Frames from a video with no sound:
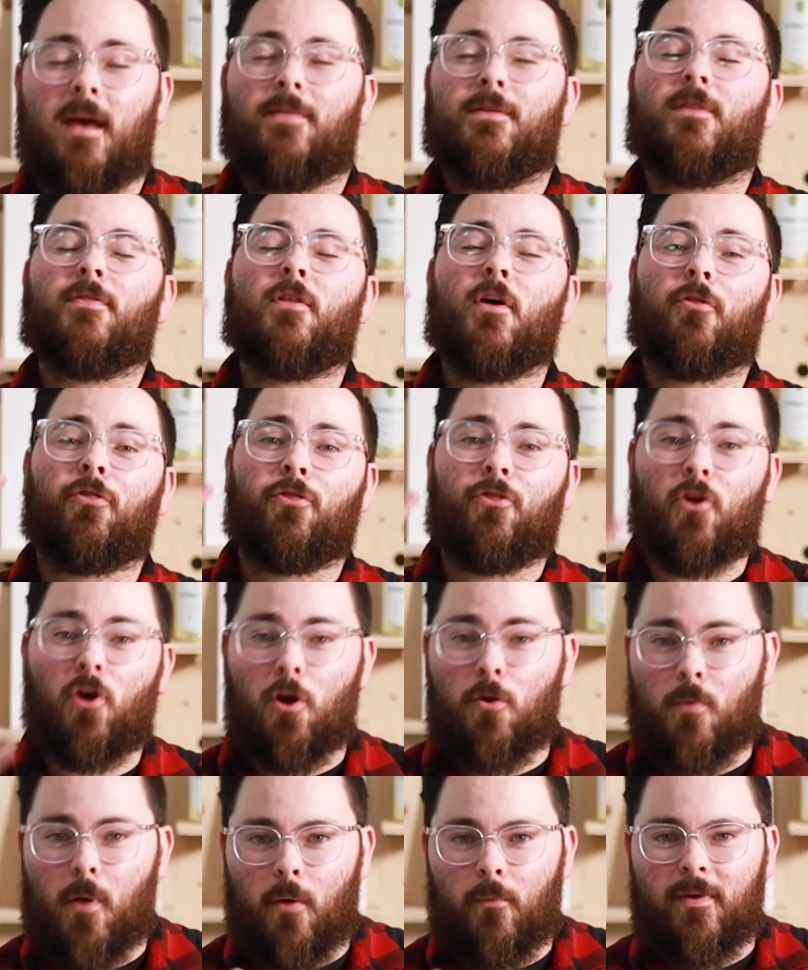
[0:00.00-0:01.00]
Then the
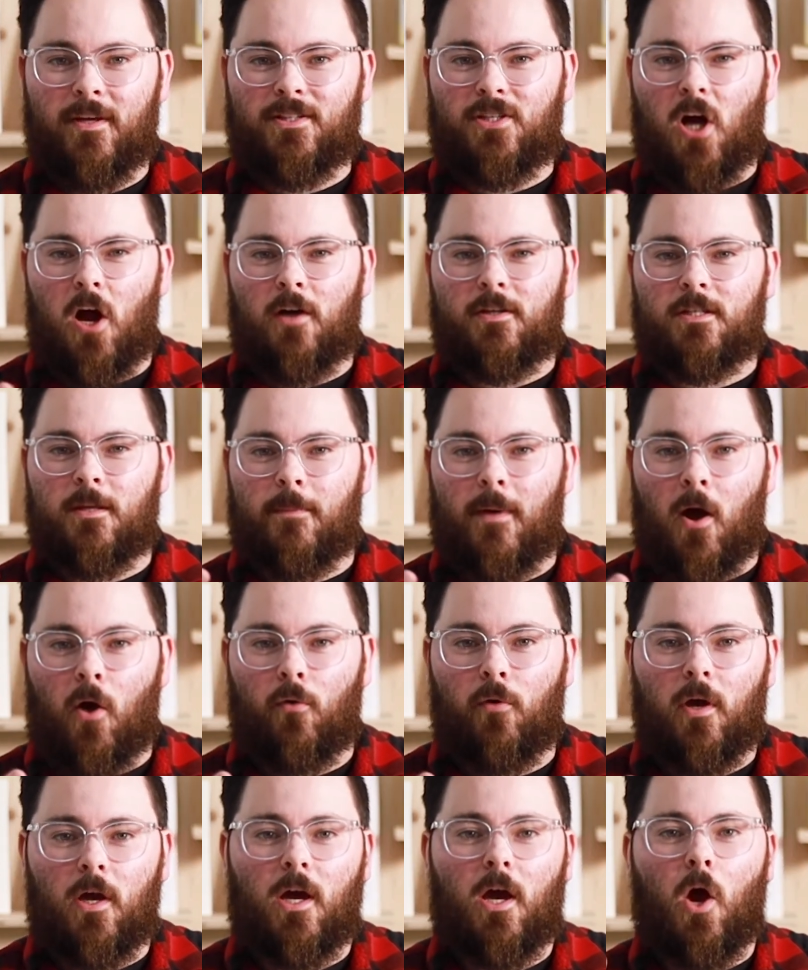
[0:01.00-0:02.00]
third one we talked
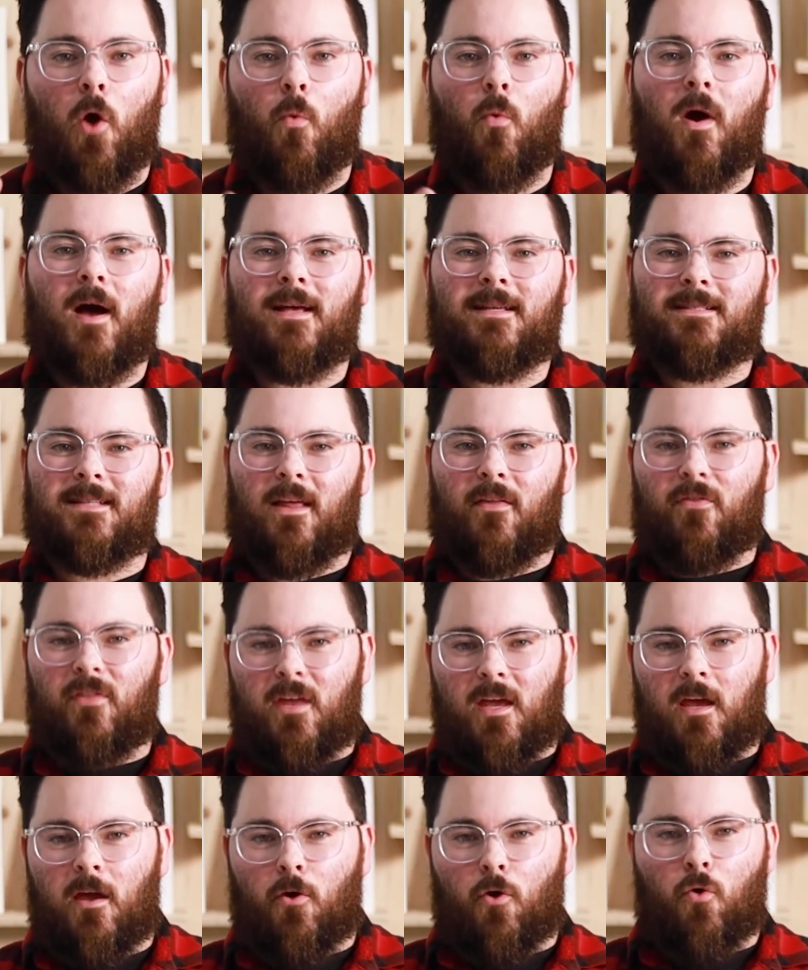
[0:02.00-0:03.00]
about was
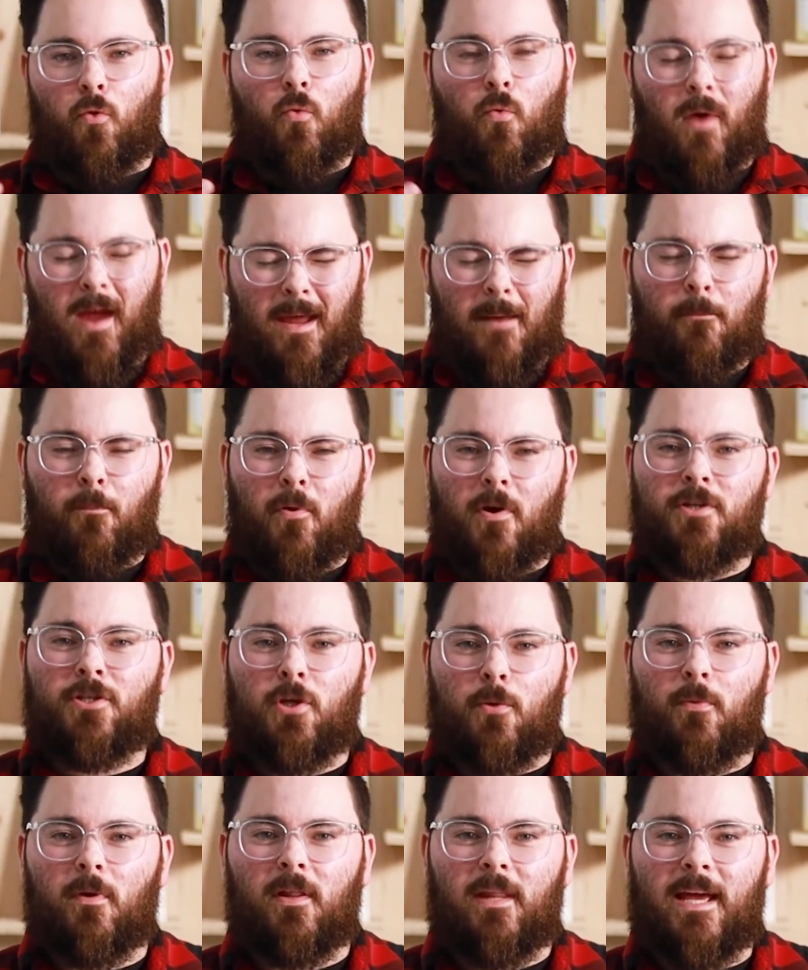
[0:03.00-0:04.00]
the great
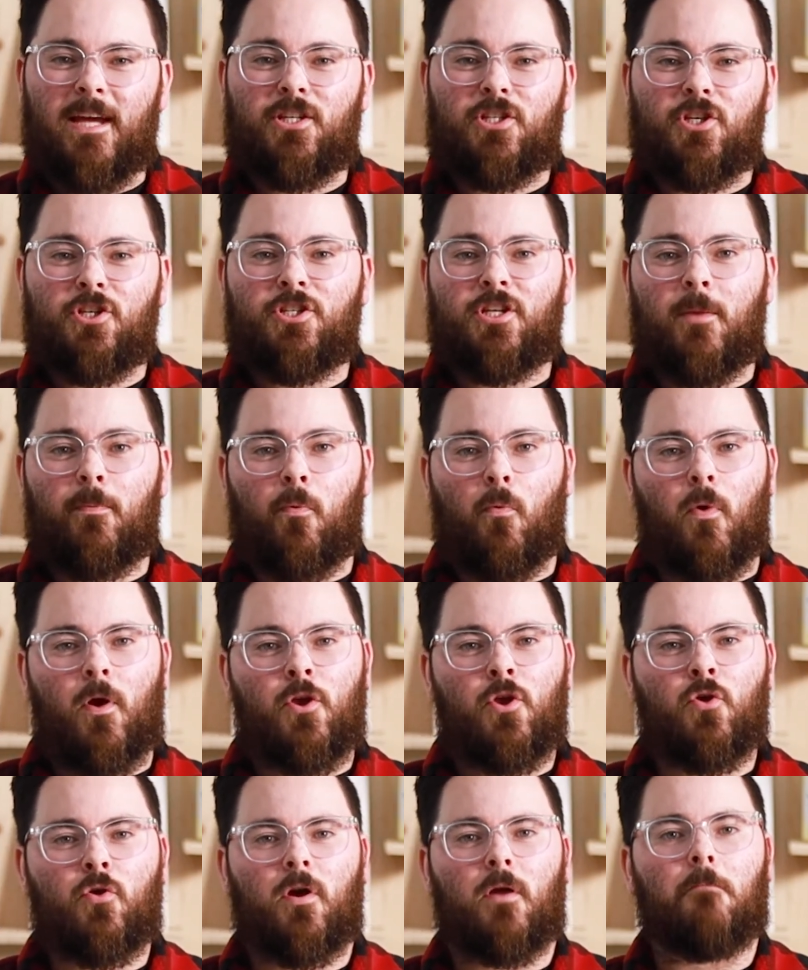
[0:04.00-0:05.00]
printer relationship, where
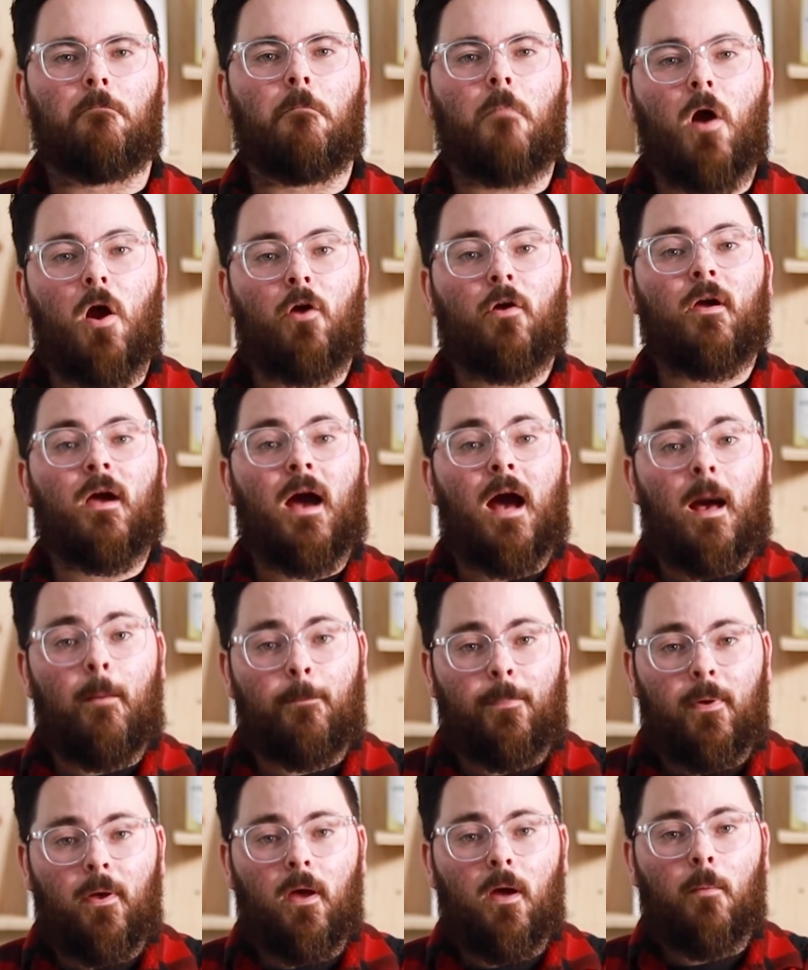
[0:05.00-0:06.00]
you can mark
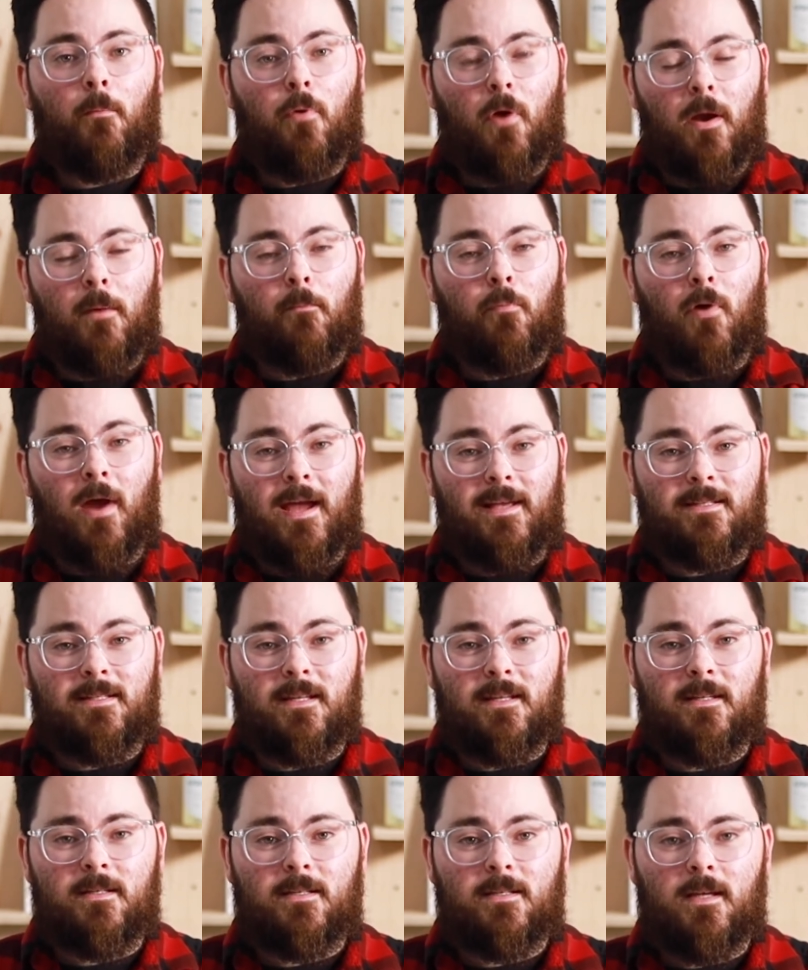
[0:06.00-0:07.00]
up print
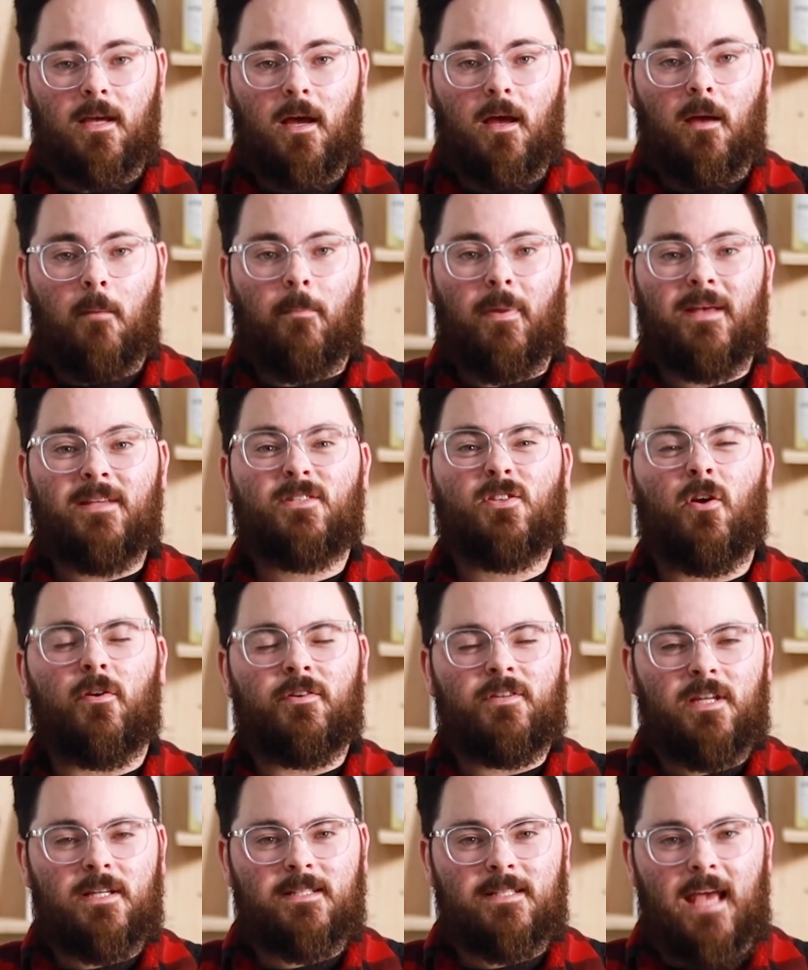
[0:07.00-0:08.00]
prices based
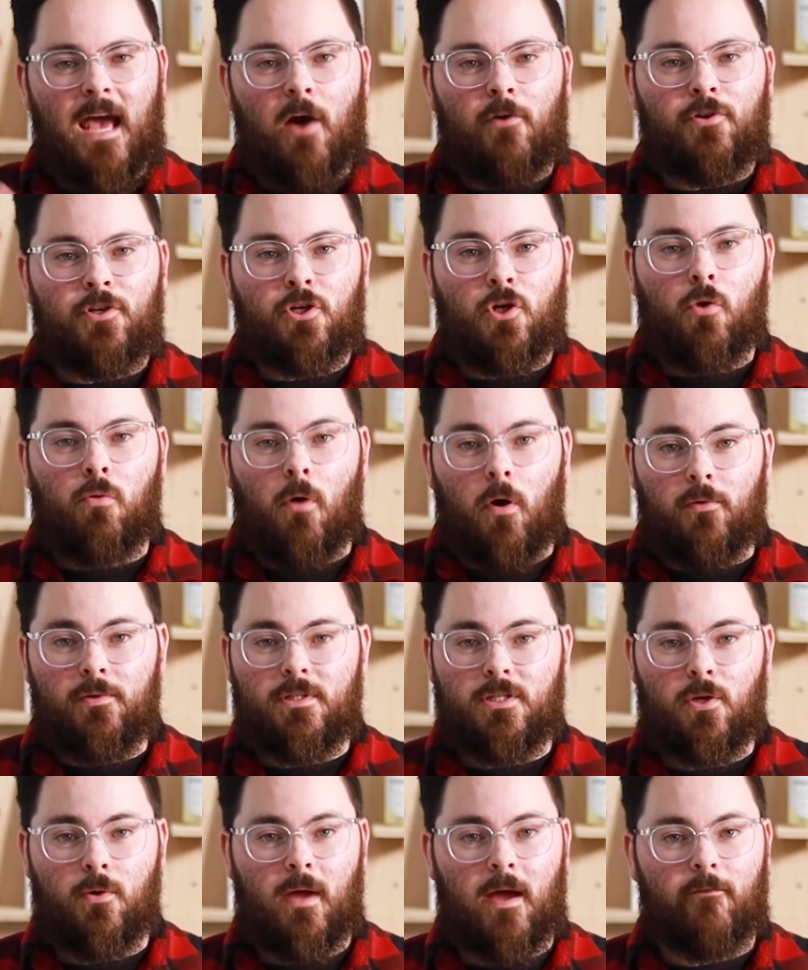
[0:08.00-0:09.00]
on discounted
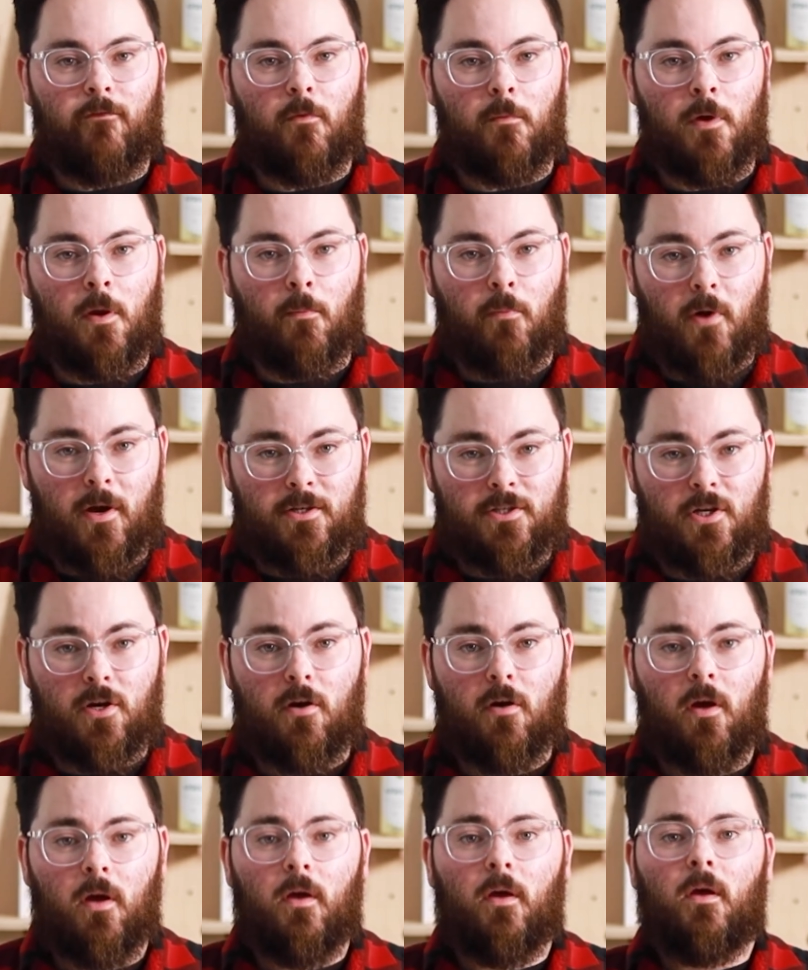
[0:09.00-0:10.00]
quotes you get from your printer,